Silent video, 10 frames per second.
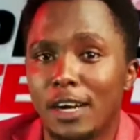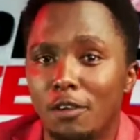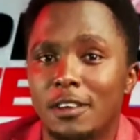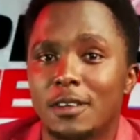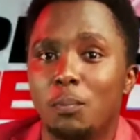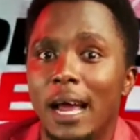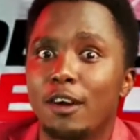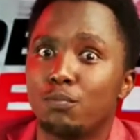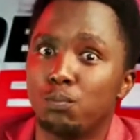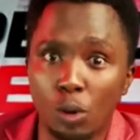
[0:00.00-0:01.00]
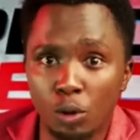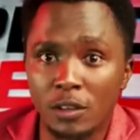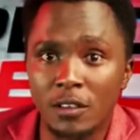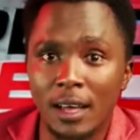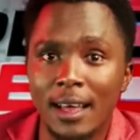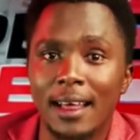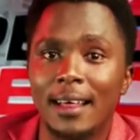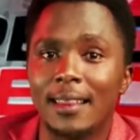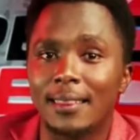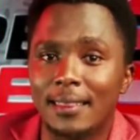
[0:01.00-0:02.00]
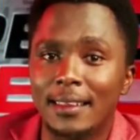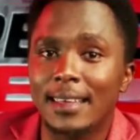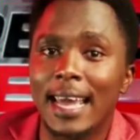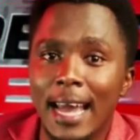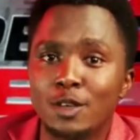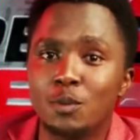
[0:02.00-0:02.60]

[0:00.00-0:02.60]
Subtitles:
an oversupply of books that they had